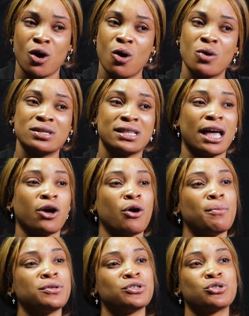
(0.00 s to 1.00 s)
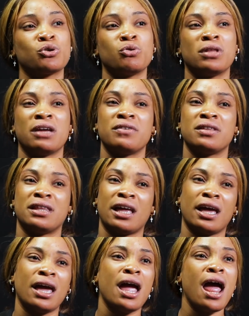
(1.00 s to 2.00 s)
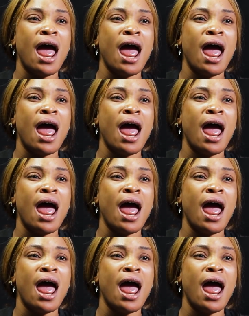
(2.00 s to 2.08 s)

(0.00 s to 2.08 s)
us, like coming to school every day.